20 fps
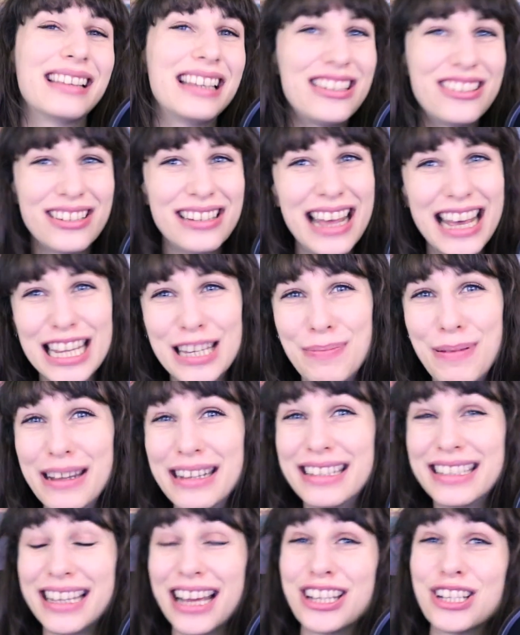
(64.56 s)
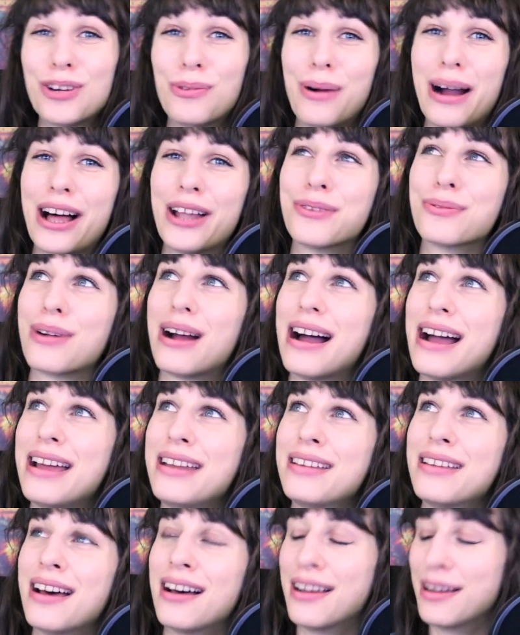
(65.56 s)
Legion has been such a wild
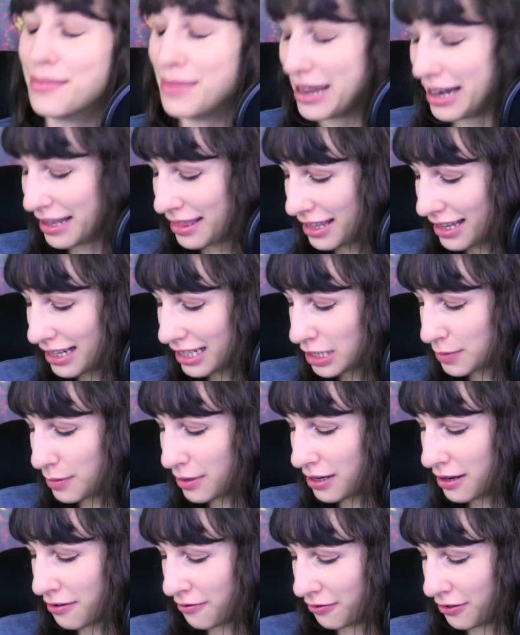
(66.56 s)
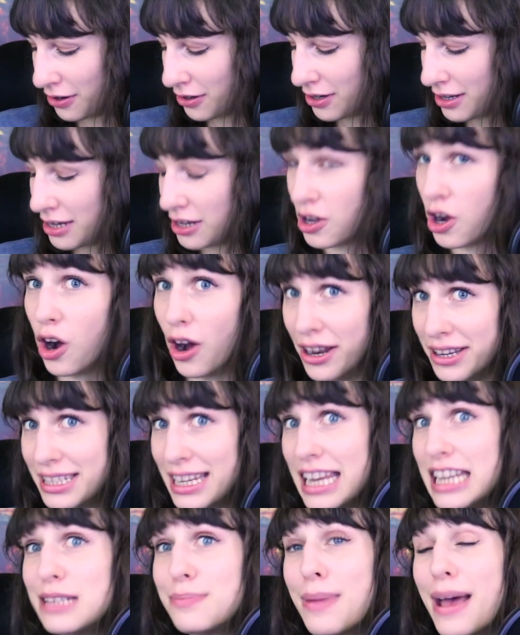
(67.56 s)
ride, um, and I think it's been a very
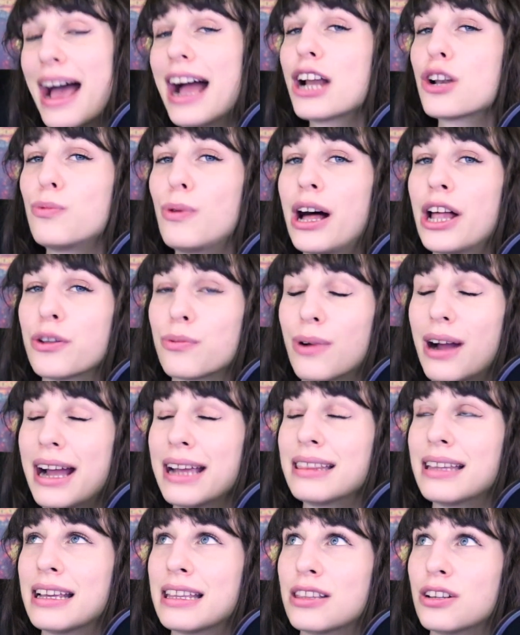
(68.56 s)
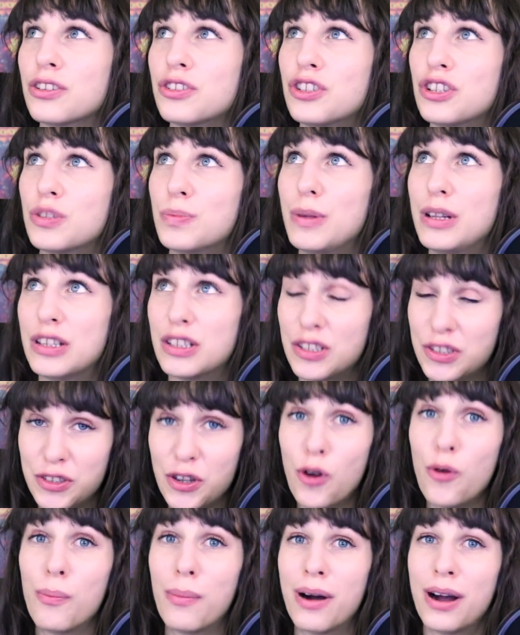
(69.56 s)
content packed wild ride. Like, there's just been
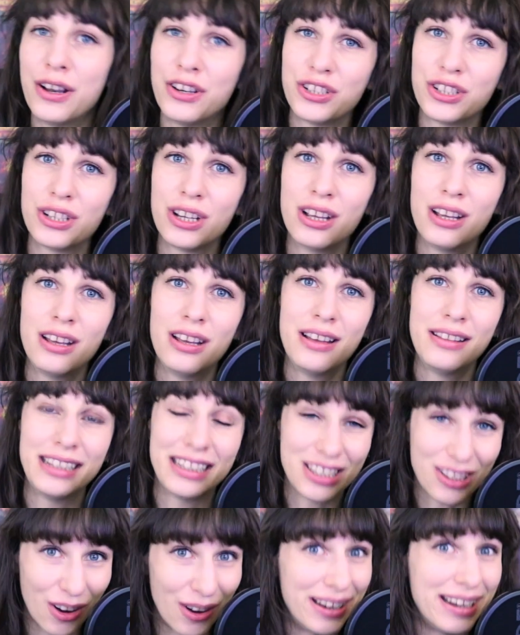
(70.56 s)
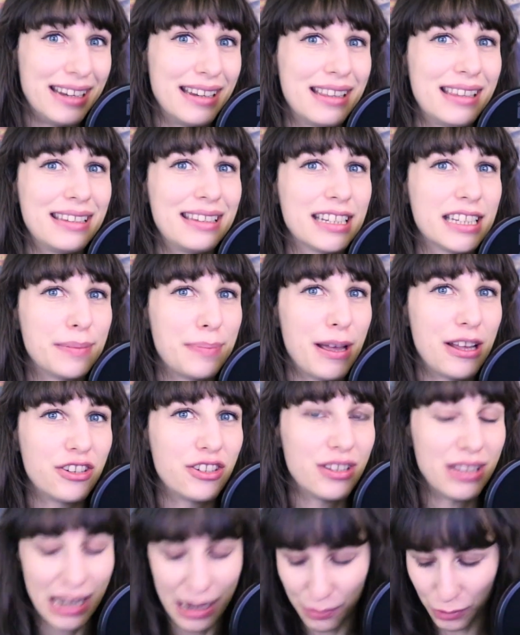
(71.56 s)
so much that's gone into this
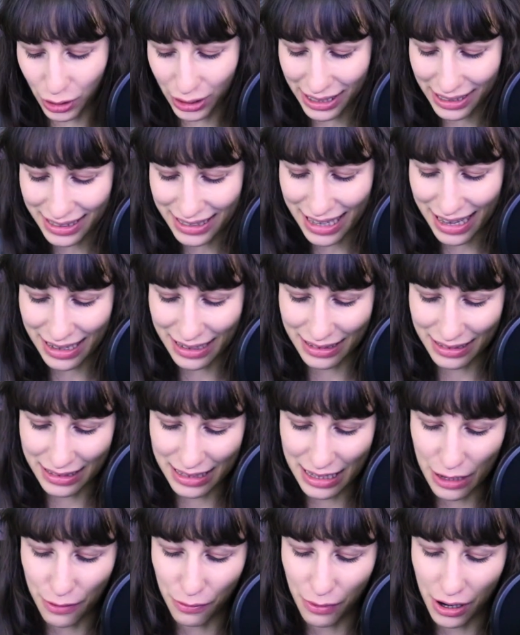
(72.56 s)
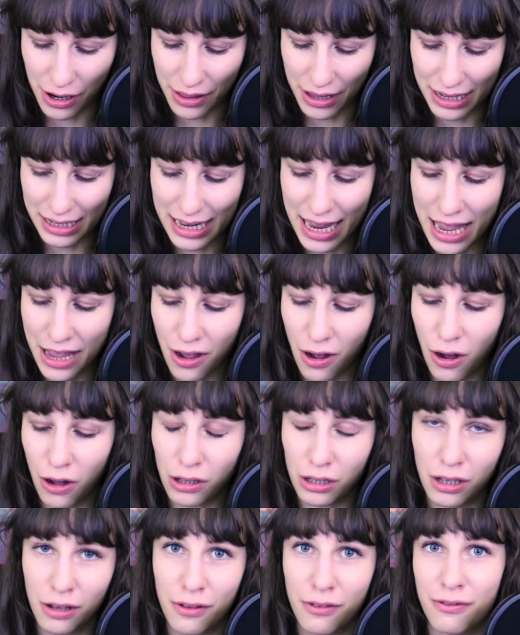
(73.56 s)
expansion that I'm really excited to see where they take
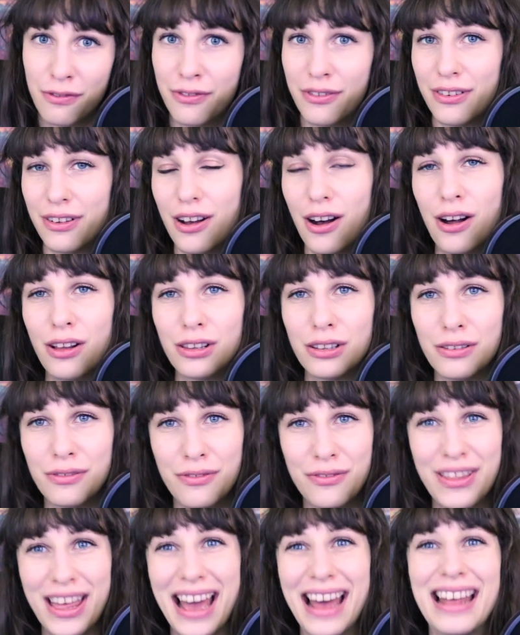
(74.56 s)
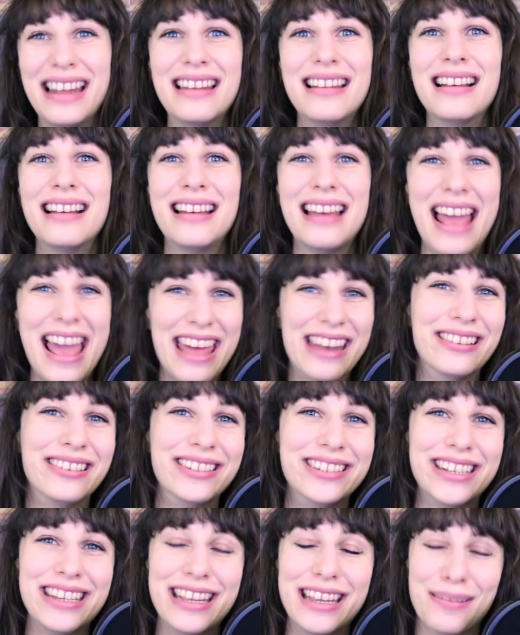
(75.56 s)
all of all of that
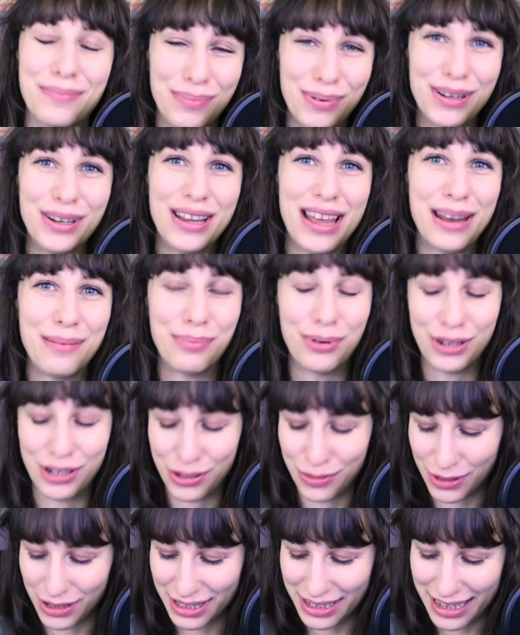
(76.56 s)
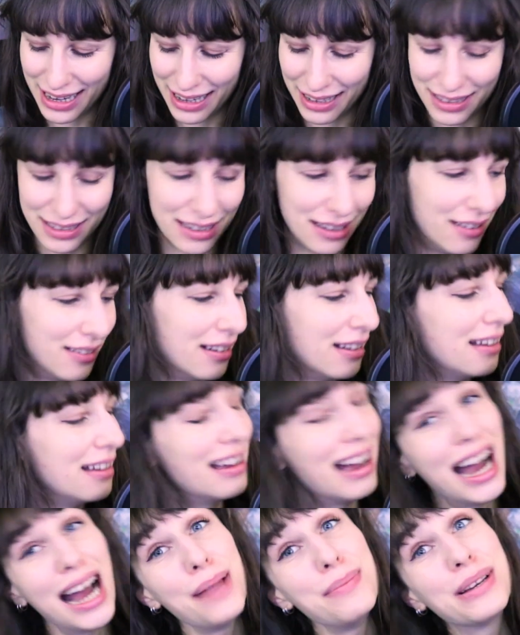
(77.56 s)
energy and put it and put it towards next. So
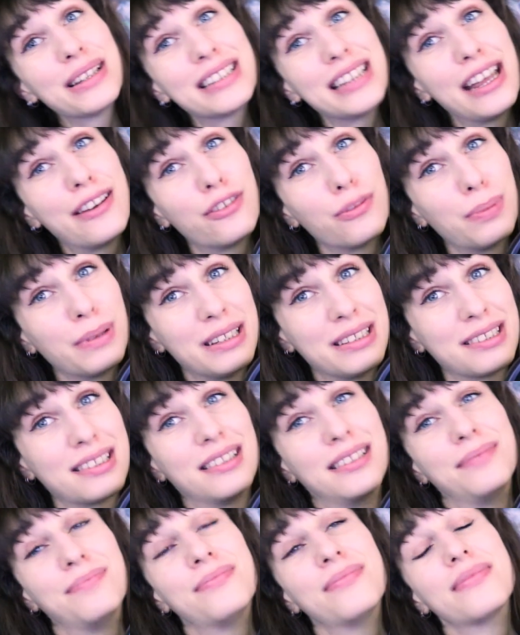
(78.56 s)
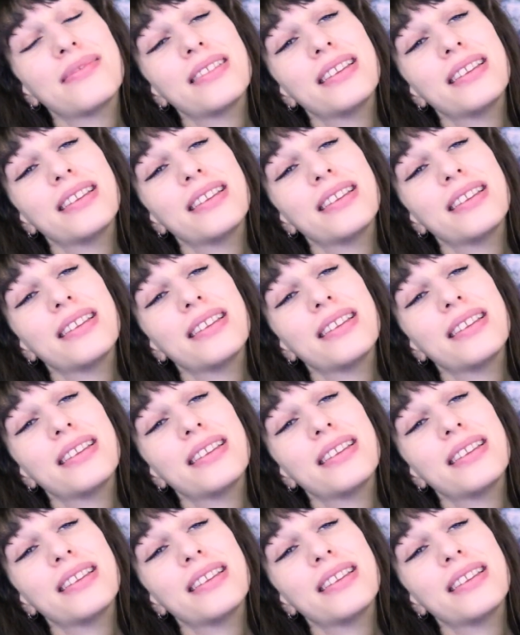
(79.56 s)
I'm excited for BlizzCon.